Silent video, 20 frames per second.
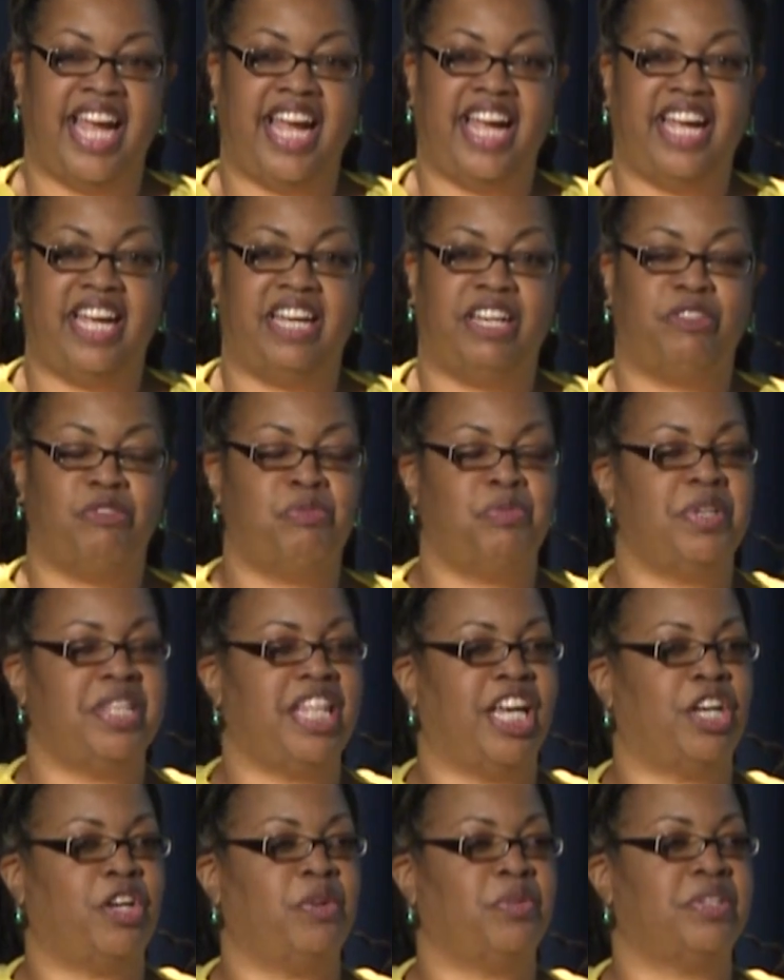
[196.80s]
And when
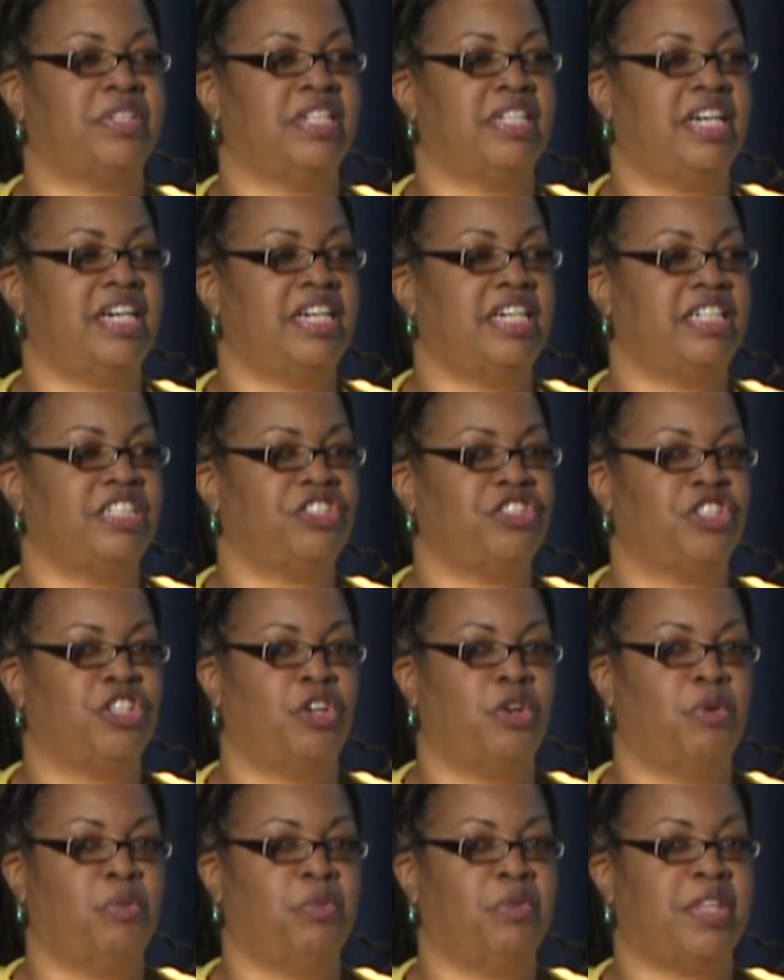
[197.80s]
they go to lunch,
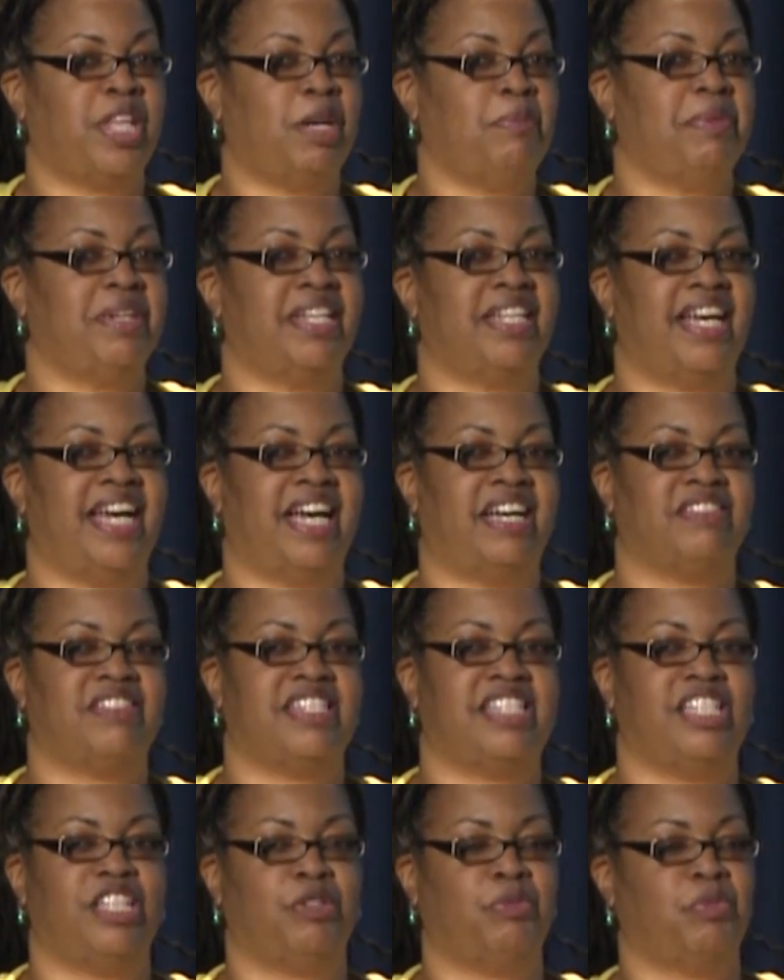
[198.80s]
will they be allowed
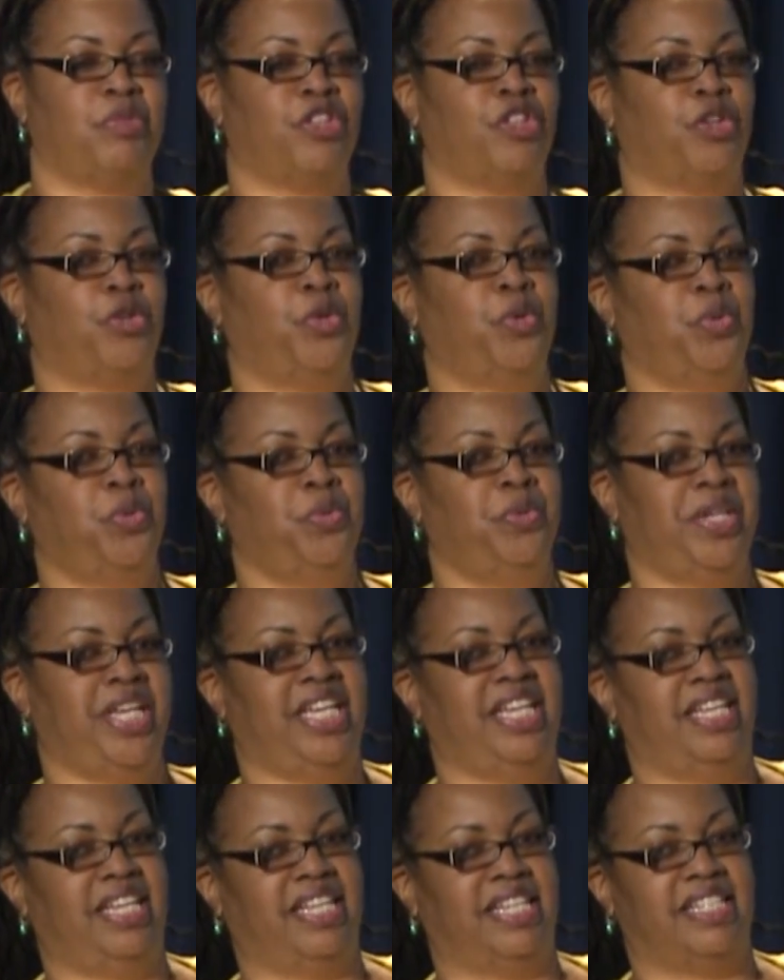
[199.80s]
to sit with the cool
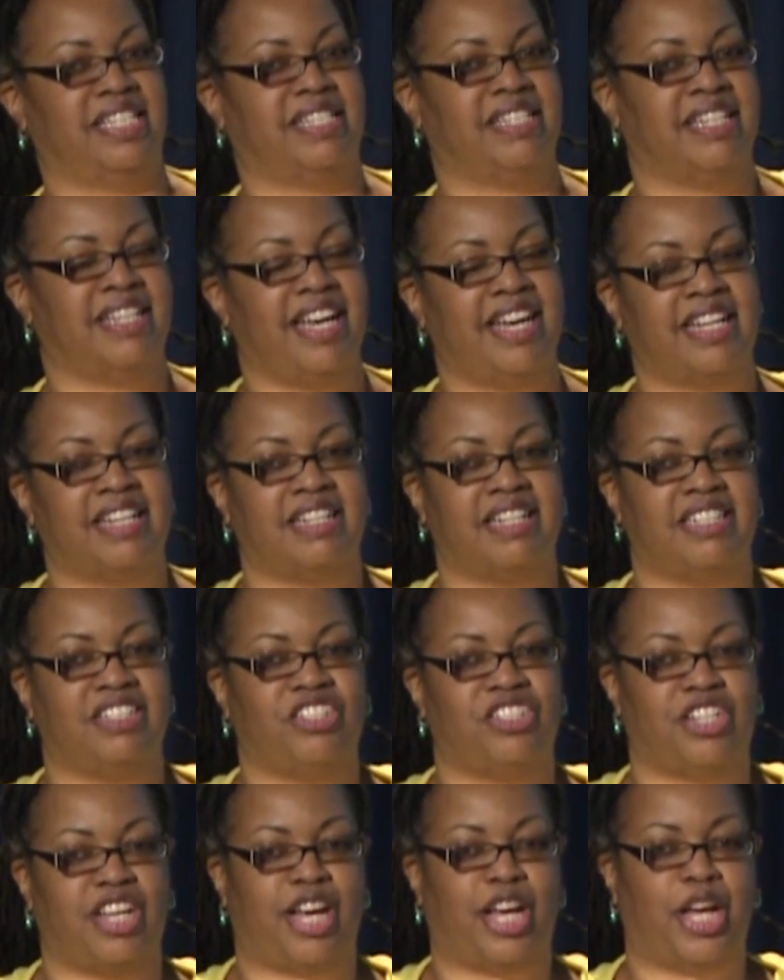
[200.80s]
kids at
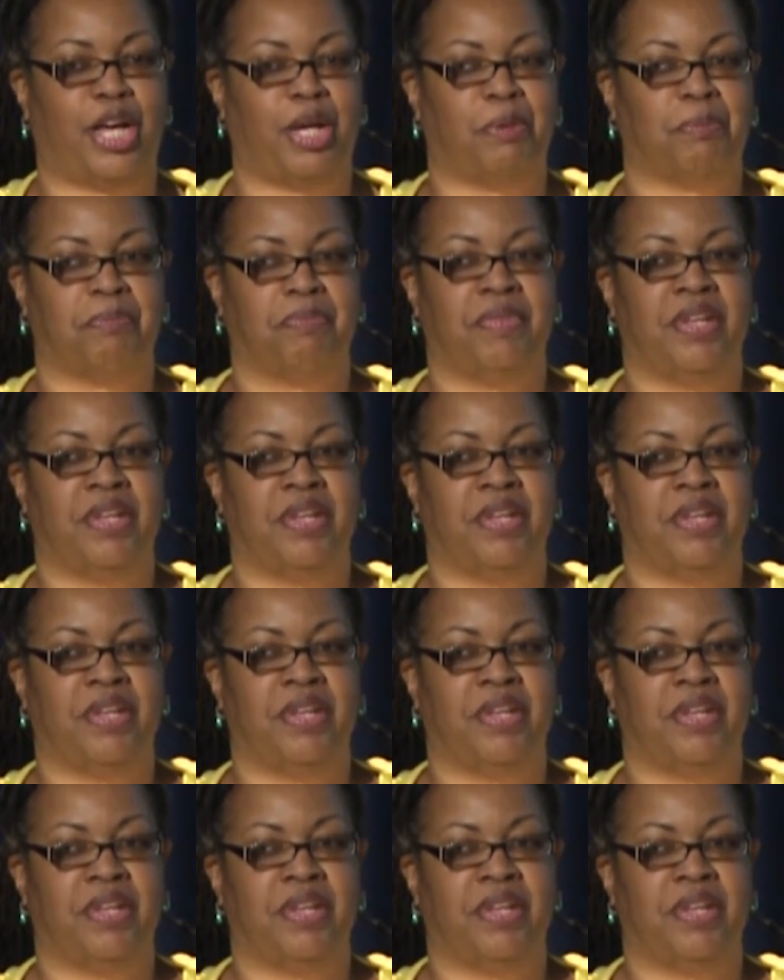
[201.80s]
lunchtime?